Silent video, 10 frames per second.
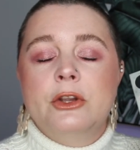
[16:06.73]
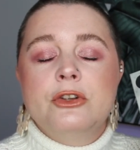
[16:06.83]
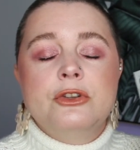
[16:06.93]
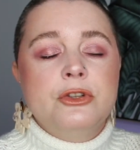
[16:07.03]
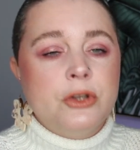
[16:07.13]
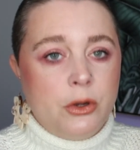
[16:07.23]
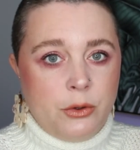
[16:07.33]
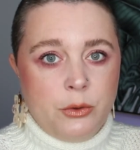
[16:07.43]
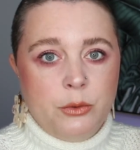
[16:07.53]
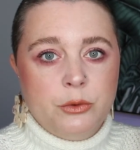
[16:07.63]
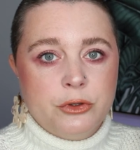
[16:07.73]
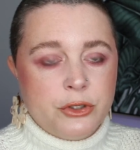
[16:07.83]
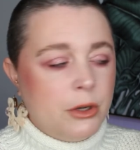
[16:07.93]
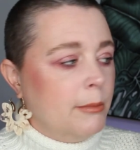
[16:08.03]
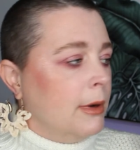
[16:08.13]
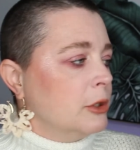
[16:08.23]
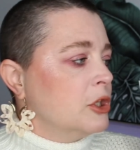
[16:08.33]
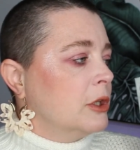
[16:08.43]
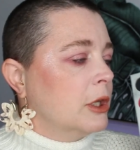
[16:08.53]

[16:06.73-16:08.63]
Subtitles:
so much.